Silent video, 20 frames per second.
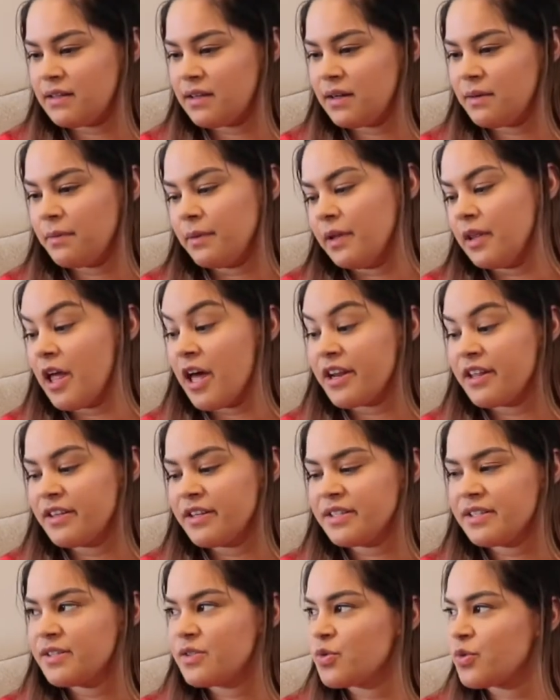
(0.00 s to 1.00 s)
A lot of
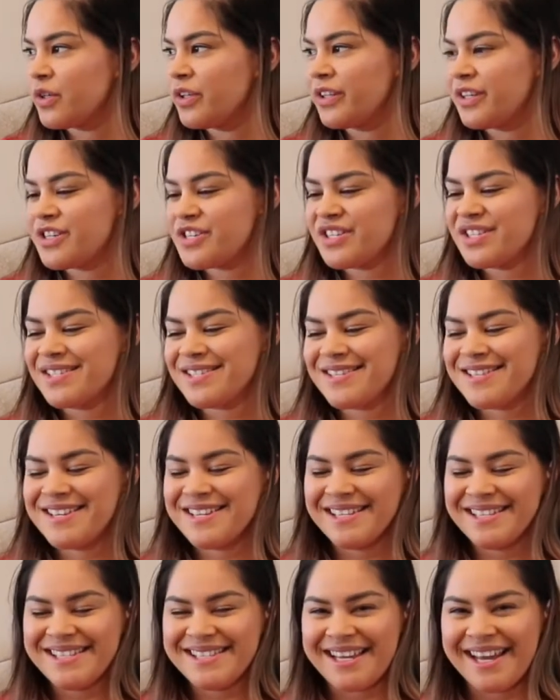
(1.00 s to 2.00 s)
this is really just the
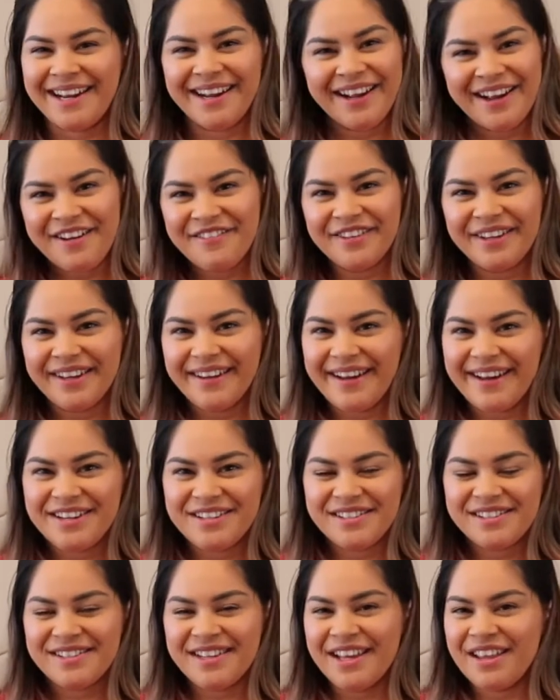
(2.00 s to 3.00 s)
aesthetic of it. I
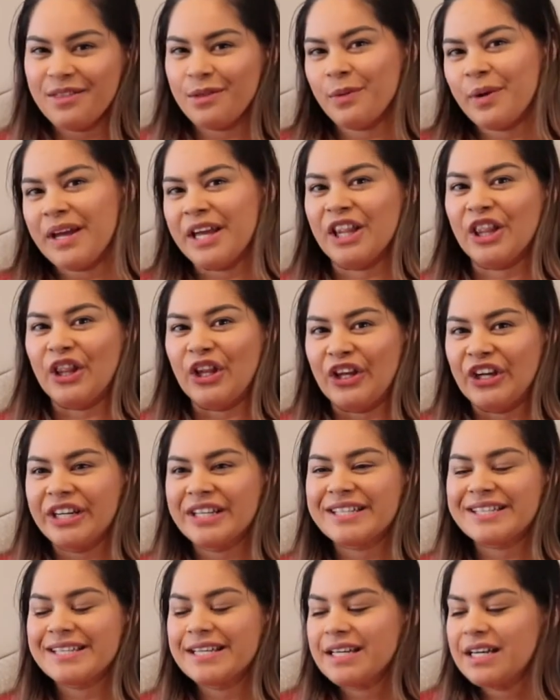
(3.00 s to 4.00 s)
just like the way it
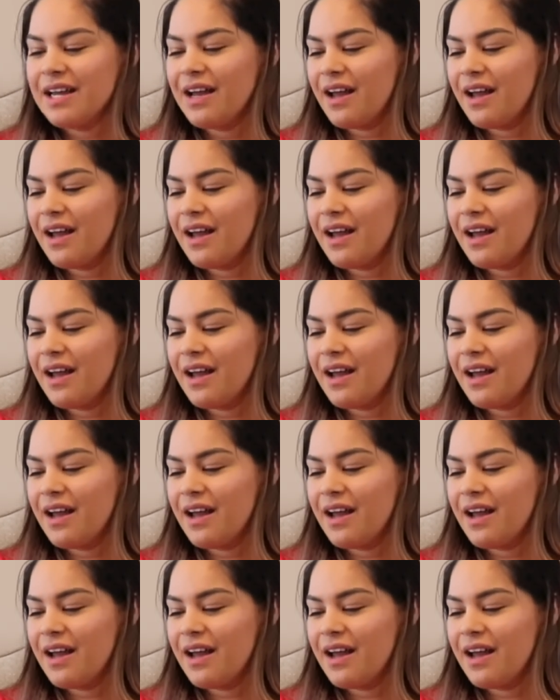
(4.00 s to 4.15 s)
looks.